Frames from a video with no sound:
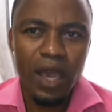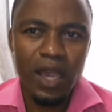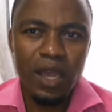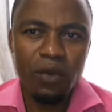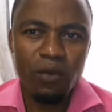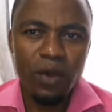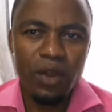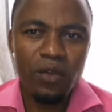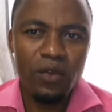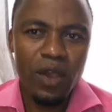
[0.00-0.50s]

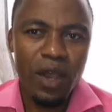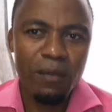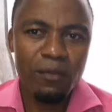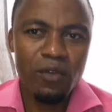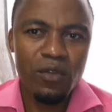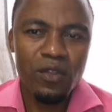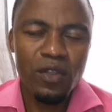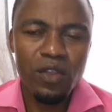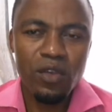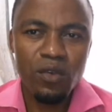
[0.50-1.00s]
And when you come
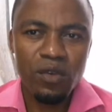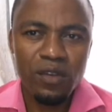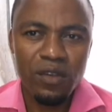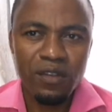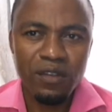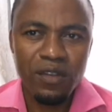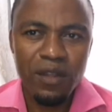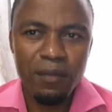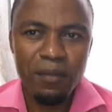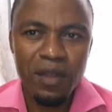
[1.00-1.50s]
to the New
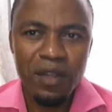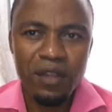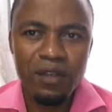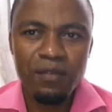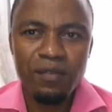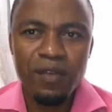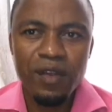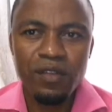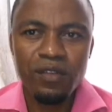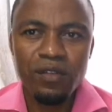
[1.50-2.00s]
Testament, the
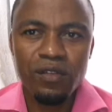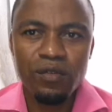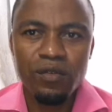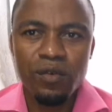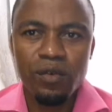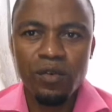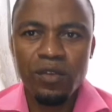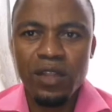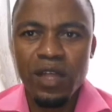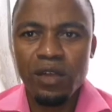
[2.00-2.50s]
first
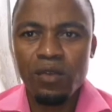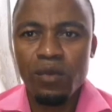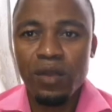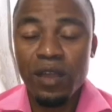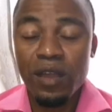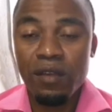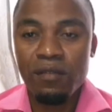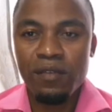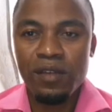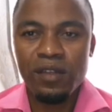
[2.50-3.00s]
fruit that we
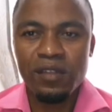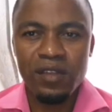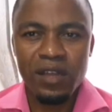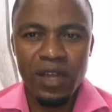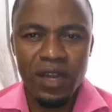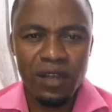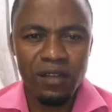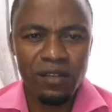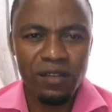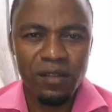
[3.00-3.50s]
have is
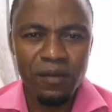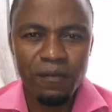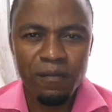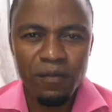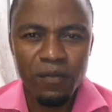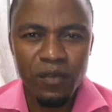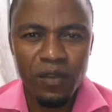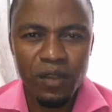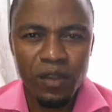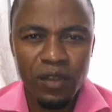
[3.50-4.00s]
Christ.
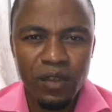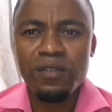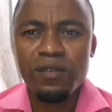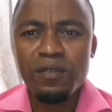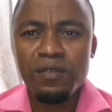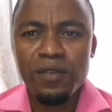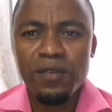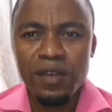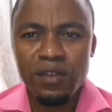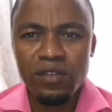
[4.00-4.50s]
He was the
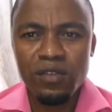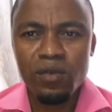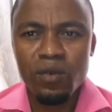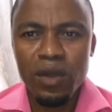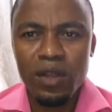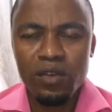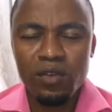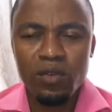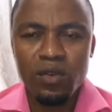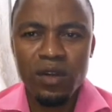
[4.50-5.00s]
first
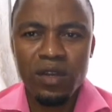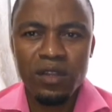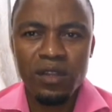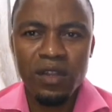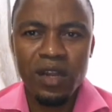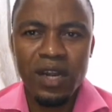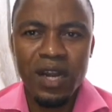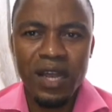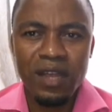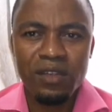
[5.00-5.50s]
one to
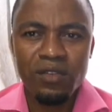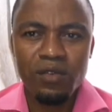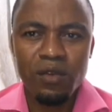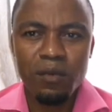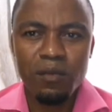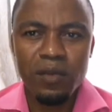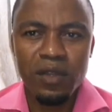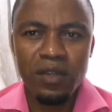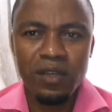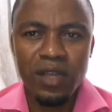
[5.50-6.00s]
rise
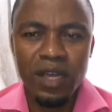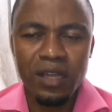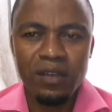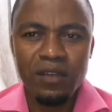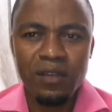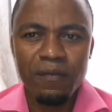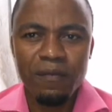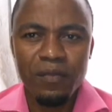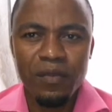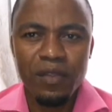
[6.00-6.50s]
from the
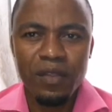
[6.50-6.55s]
dead